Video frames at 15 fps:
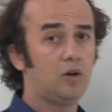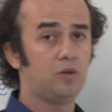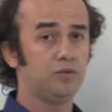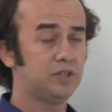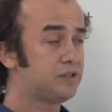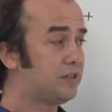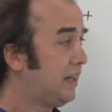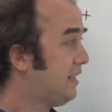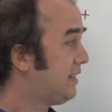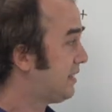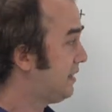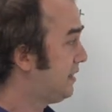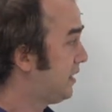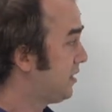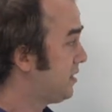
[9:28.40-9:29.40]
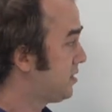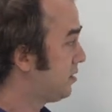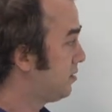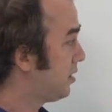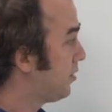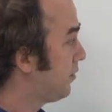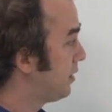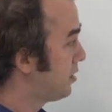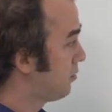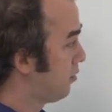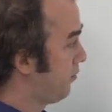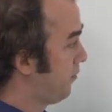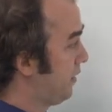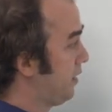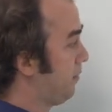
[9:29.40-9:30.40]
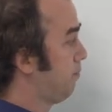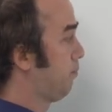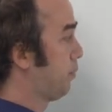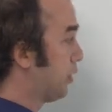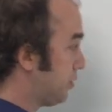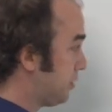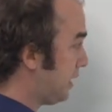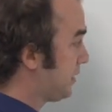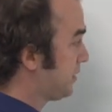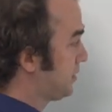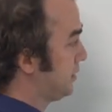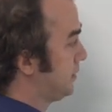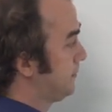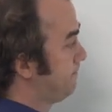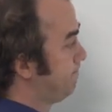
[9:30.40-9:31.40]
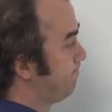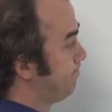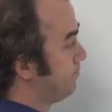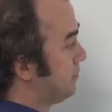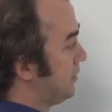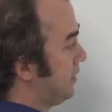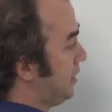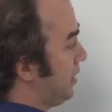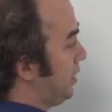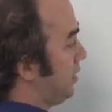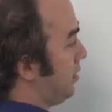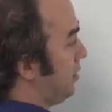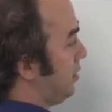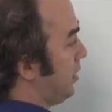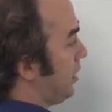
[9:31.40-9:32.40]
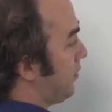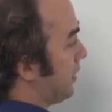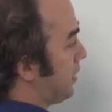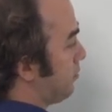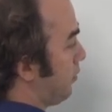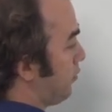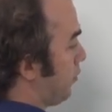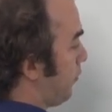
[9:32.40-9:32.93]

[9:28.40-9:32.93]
On the right, there is the derivative of a product. The derivative of